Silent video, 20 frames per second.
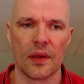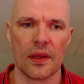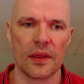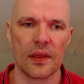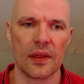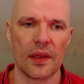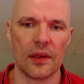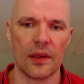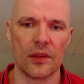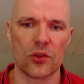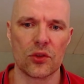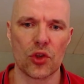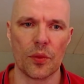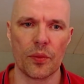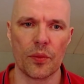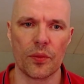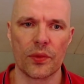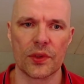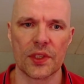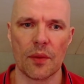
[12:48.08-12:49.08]
They'll
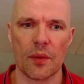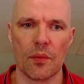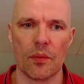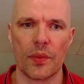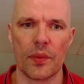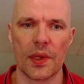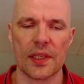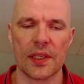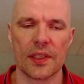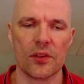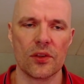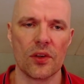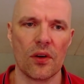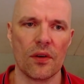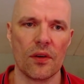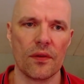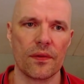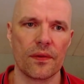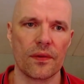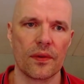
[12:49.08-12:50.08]
chop some pieces
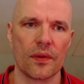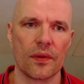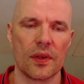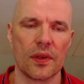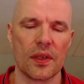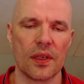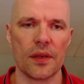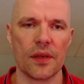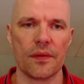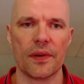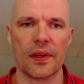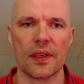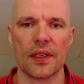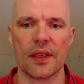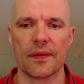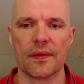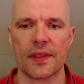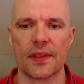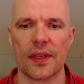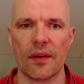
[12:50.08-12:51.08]
off. Defend
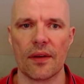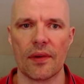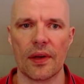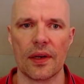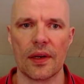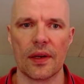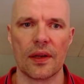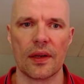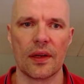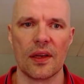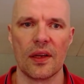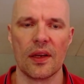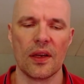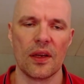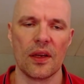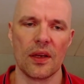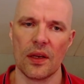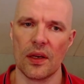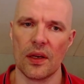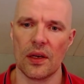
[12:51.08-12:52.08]
f7.
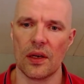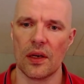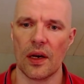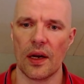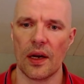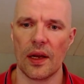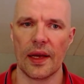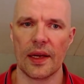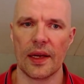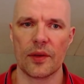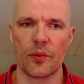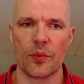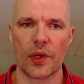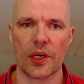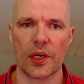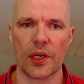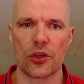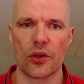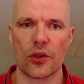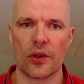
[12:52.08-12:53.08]
I'll add
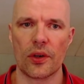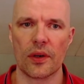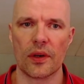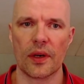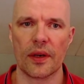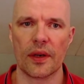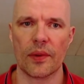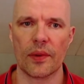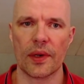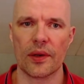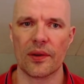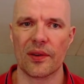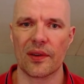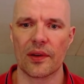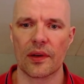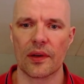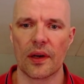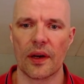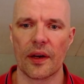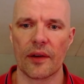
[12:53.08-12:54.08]
pressure. I
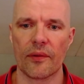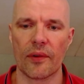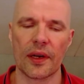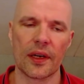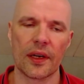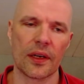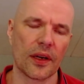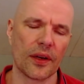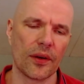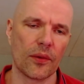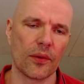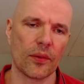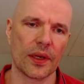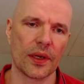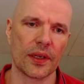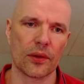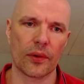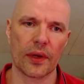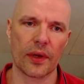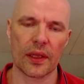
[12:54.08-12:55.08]
kind of wanted
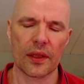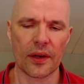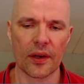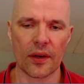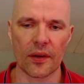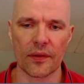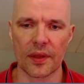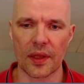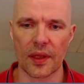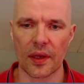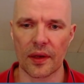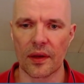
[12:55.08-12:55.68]
to get rid of the